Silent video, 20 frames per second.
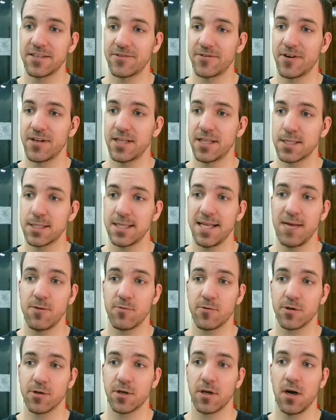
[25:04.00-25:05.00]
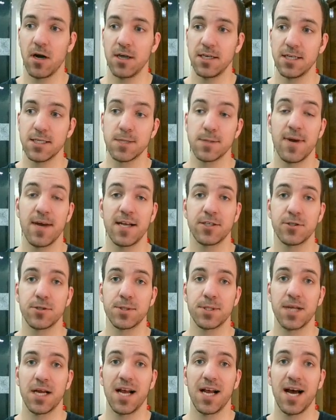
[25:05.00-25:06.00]
going to run this network on
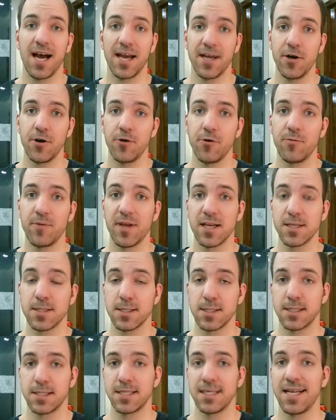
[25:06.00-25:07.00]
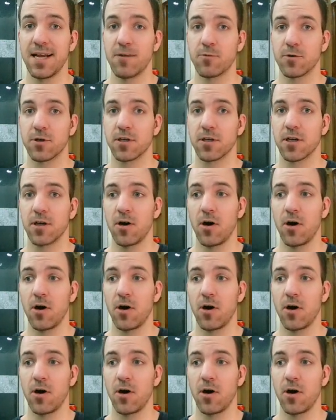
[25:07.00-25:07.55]
dispatchers.io because it's a network